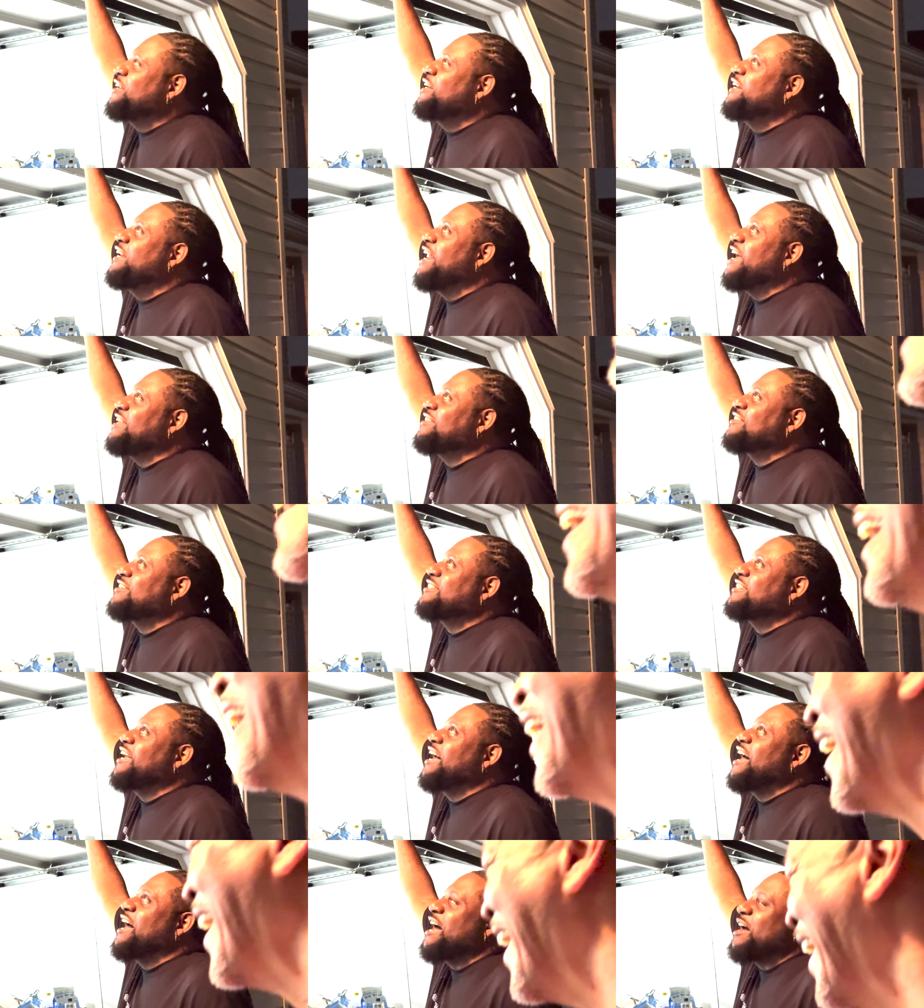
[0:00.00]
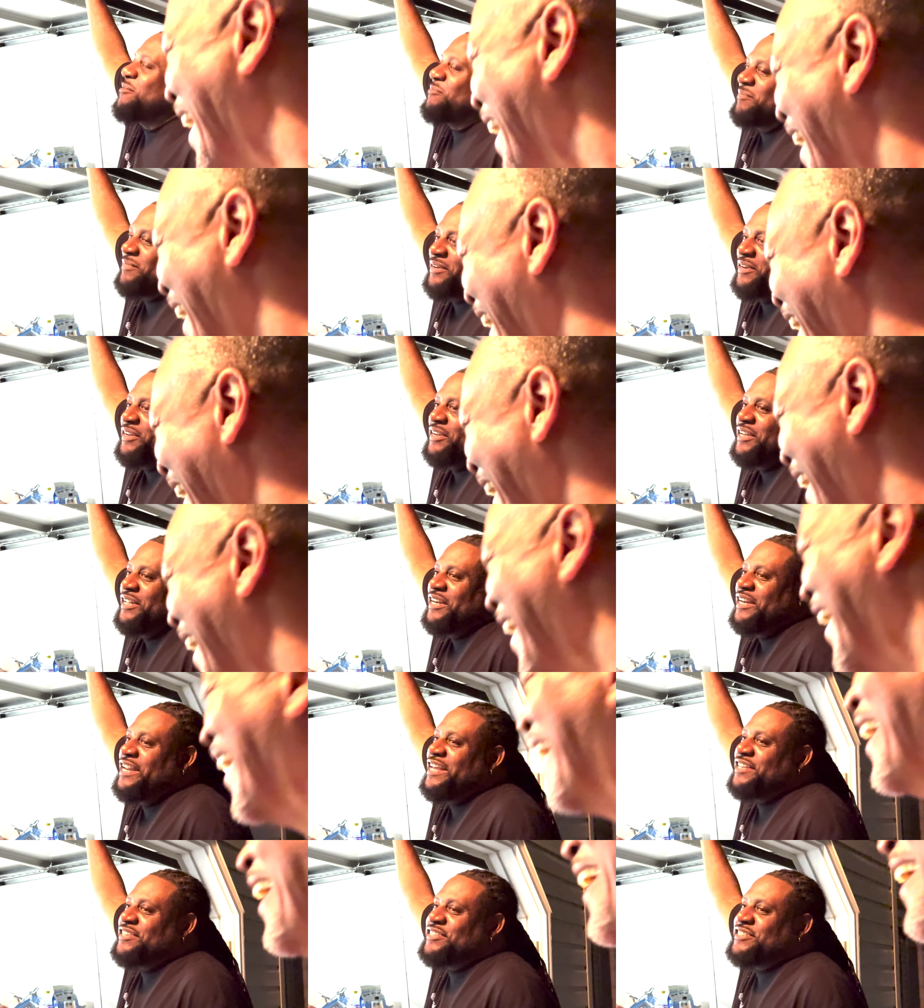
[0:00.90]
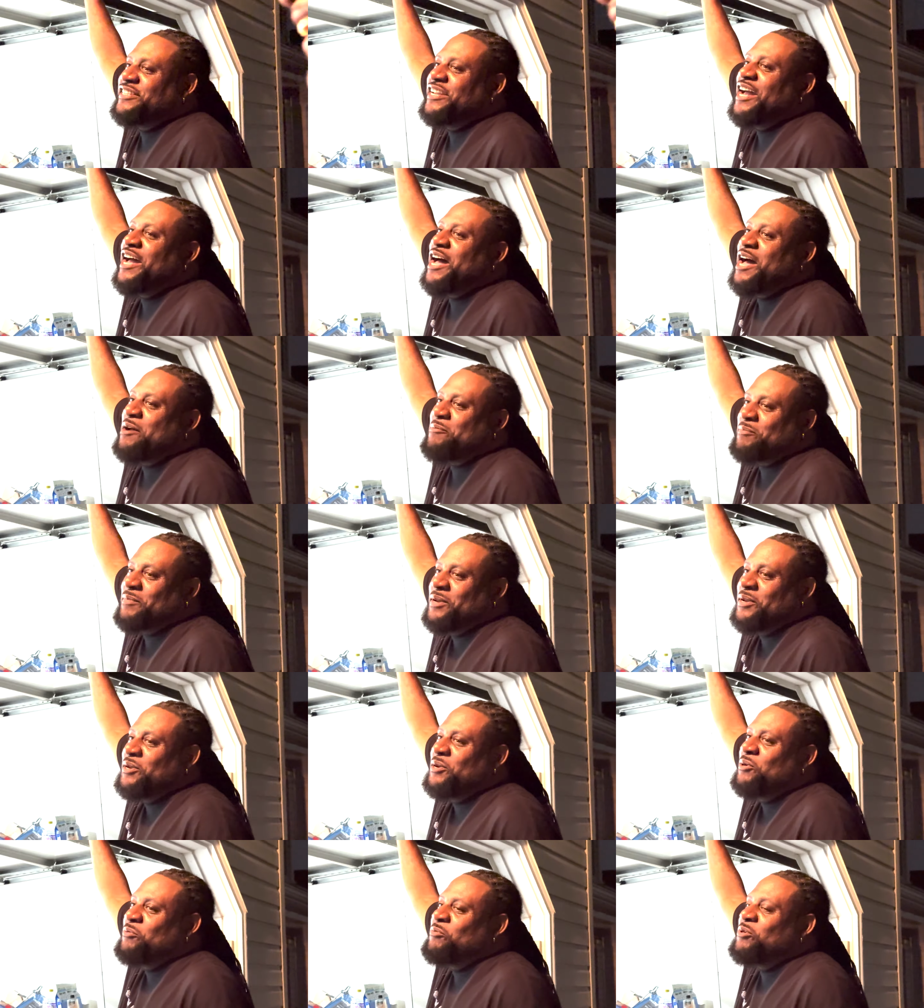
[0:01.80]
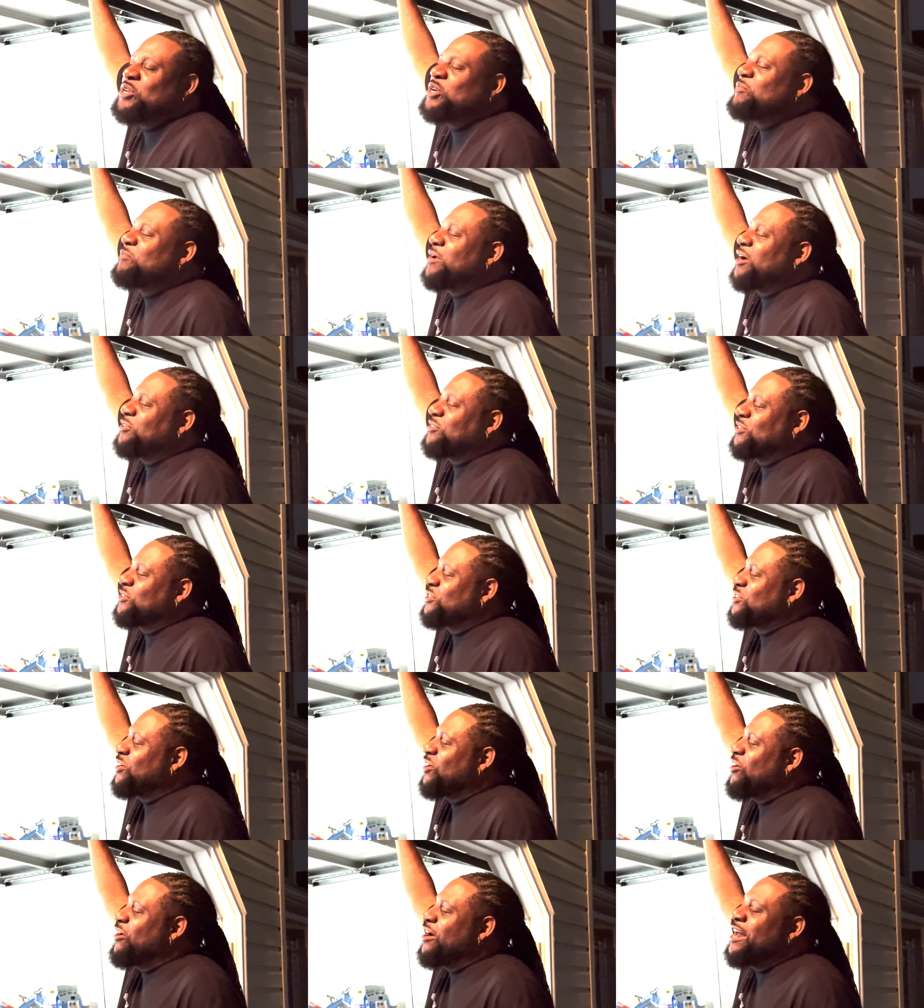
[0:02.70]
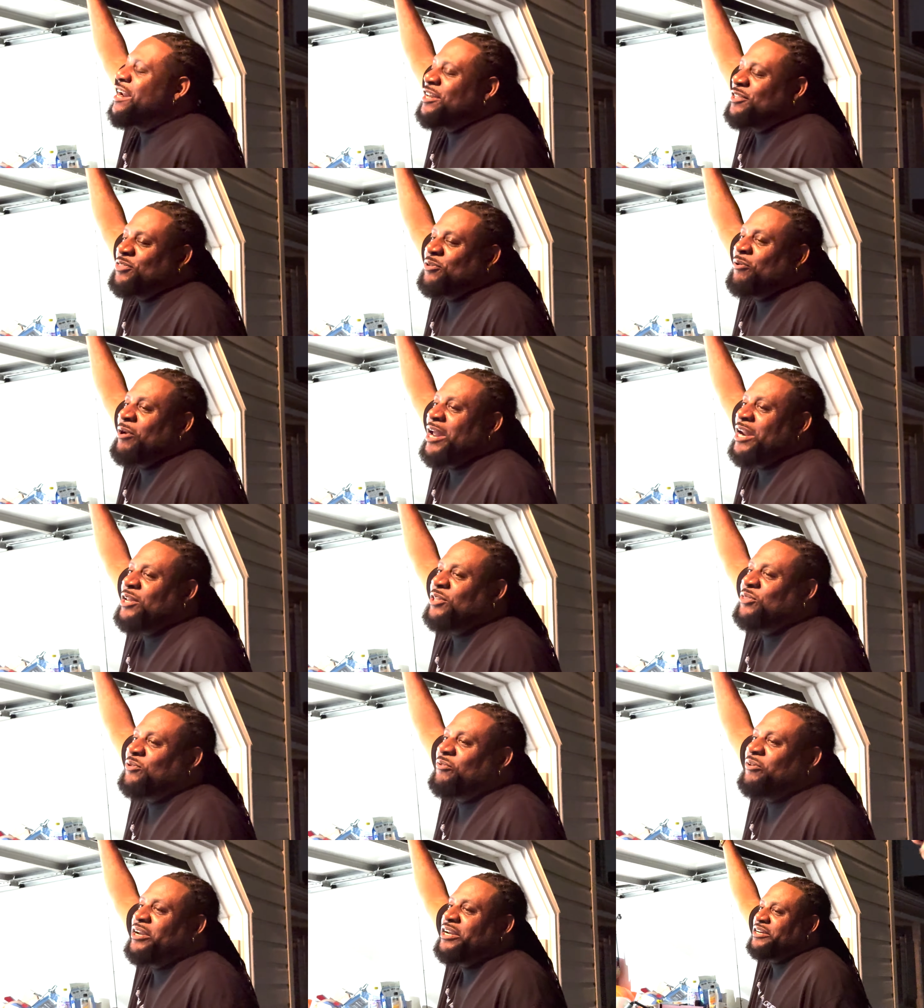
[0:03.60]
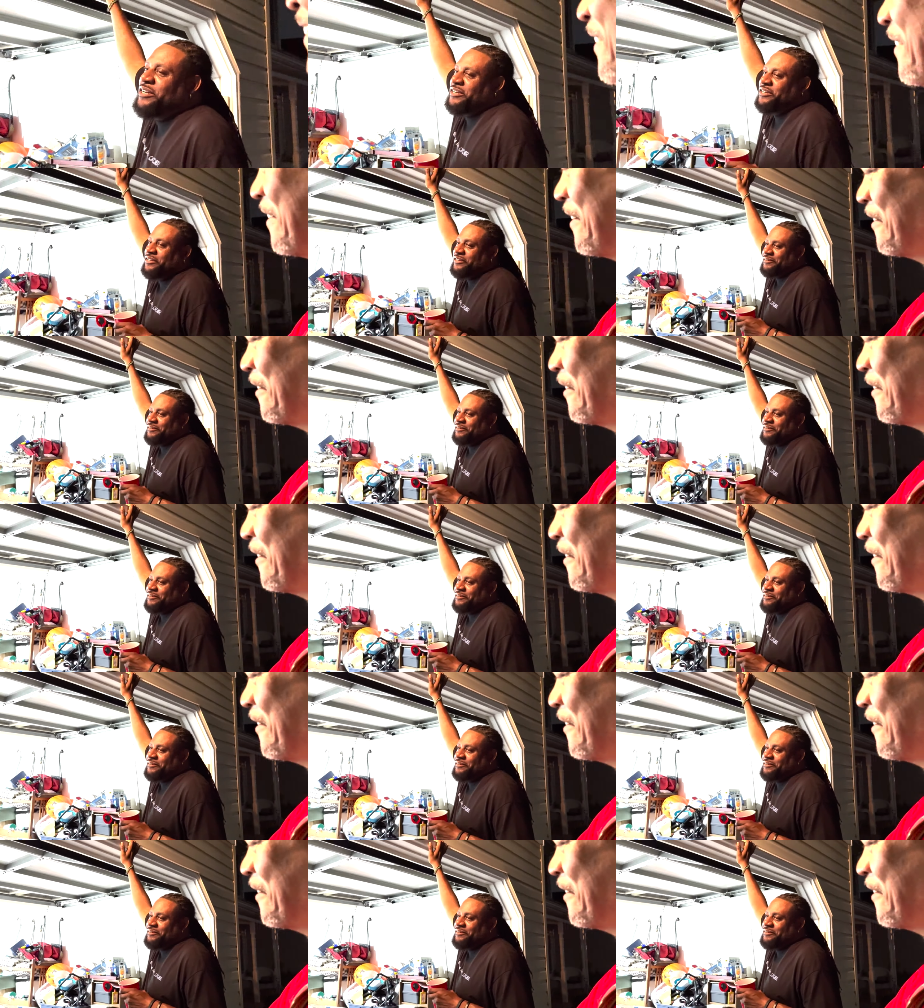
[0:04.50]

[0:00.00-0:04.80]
Let's stop. Let's stop. When you bought this car, it had 383 in it.